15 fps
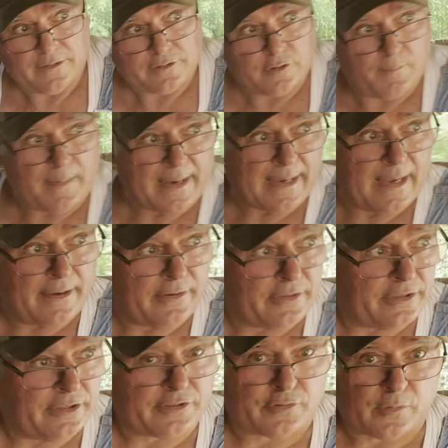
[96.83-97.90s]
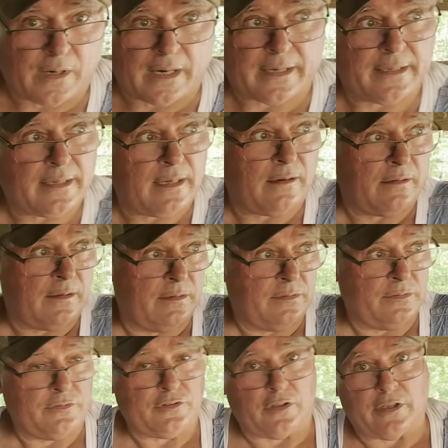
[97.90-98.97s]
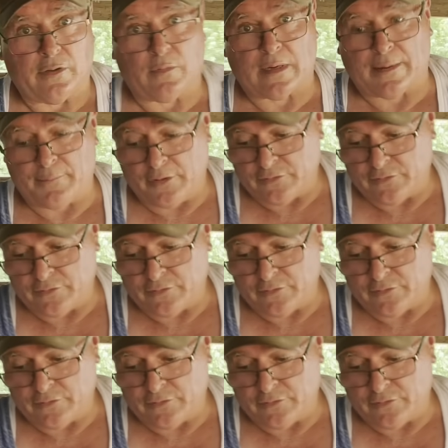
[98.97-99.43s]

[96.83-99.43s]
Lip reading: let's go back out here to the truck and I'll show you what I'm